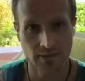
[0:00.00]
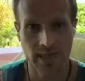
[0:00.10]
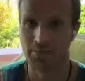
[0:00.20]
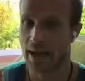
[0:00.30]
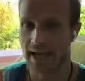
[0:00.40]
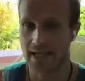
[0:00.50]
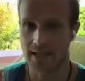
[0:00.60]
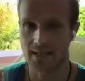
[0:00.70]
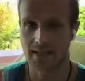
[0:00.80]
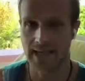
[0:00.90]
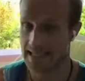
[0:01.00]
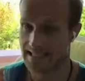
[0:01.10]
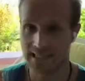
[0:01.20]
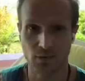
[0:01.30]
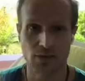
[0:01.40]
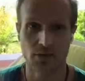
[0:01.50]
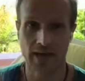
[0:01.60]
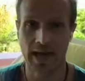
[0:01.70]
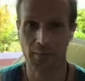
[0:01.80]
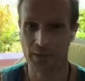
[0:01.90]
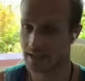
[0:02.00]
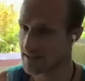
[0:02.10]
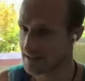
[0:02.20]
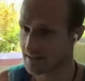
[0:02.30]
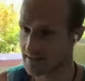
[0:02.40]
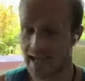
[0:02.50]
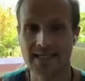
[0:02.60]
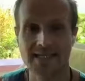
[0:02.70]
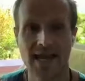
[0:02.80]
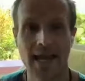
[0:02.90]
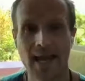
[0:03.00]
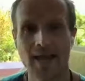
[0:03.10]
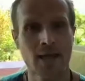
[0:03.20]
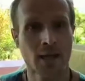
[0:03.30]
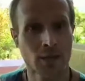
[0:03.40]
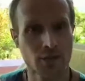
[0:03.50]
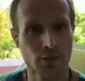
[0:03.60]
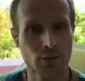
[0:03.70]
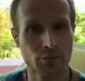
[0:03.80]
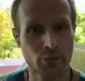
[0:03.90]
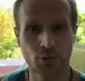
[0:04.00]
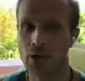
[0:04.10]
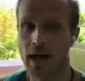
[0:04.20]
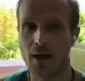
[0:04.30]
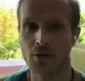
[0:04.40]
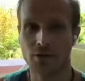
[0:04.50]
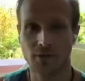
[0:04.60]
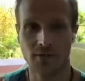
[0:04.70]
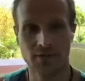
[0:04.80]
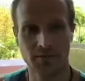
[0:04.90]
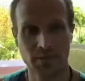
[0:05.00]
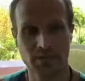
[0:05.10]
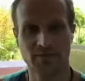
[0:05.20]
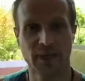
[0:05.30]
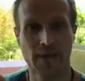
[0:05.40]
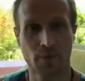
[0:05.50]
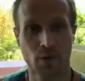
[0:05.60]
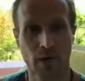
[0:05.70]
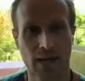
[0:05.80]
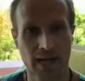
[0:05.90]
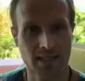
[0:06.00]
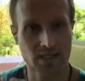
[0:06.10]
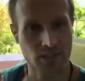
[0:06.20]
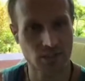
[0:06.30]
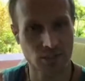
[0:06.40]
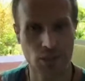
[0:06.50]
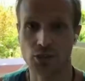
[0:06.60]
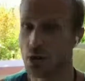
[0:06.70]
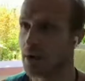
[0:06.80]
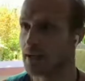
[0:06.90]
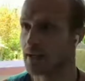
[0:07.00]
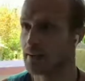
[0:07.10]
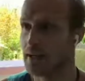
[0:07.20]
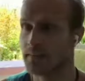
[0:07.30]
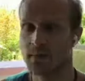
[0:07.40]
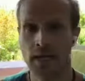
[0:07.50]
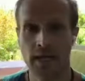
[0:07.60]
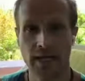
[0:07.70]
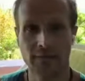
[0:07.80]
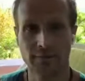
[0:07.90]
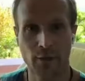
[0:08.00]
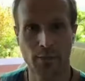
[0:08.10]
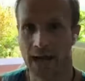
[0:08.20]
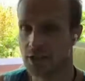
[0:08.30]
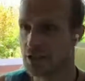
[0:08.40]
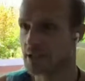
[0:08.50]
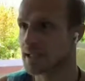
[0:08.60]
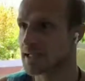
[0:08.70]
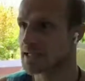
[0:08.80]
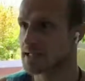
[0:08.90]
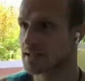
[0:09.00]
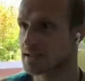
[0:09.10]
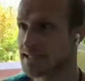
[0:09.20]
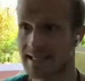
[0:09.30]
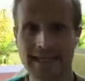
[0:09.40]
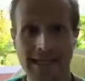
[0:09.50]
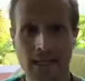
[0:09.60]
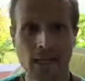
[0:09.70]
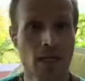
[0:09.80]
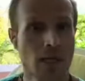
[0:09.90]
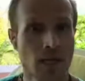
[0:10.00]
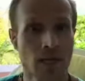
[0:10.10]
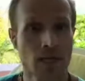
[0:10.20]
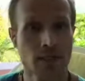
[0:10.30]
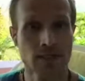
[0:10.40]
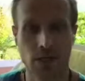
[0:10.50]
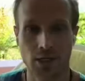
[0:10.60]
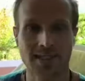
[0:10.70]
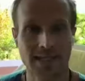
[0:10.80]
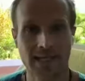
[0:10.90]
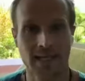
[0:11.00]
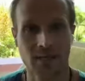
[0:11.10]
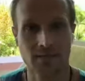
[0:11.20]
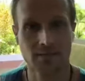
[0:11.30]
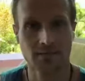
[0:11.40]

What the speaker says: and paint and see what's going to happen. And the next day, you pull out the piece of paper and just start drawing all of it. If your passion is in singing, start singing.